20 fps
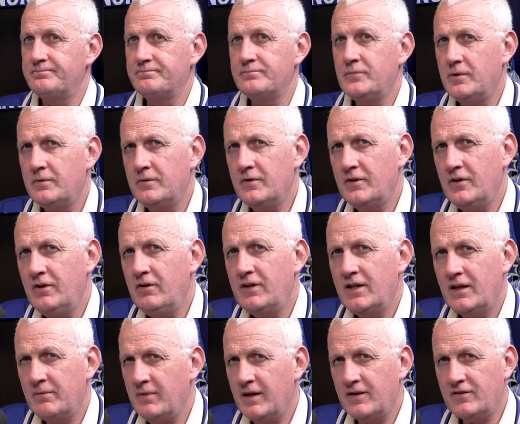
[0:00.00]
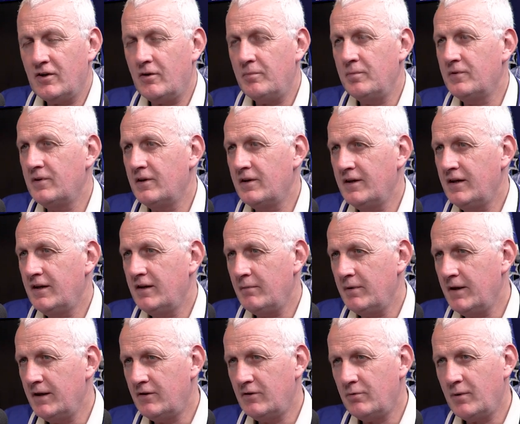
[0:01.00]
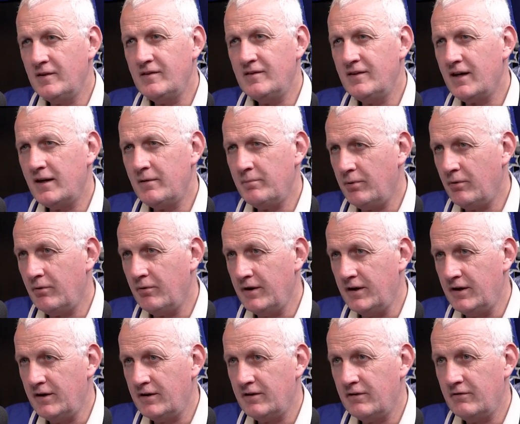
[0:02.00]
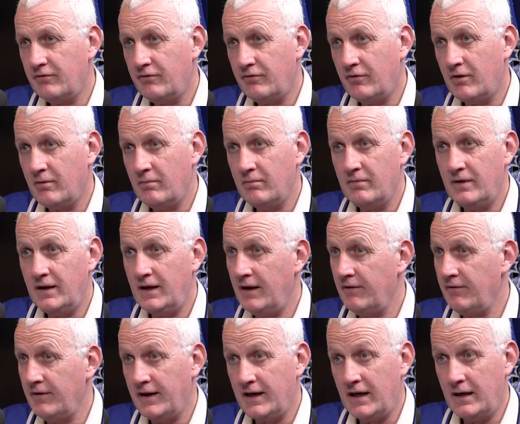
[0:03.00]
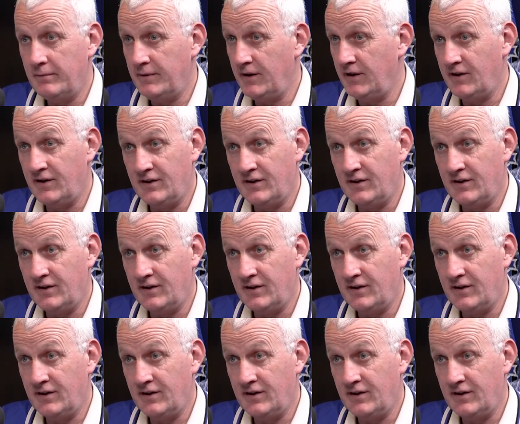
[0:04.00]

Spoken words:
But you said, Matt, top of the league. I mean, 28 points from 11 games is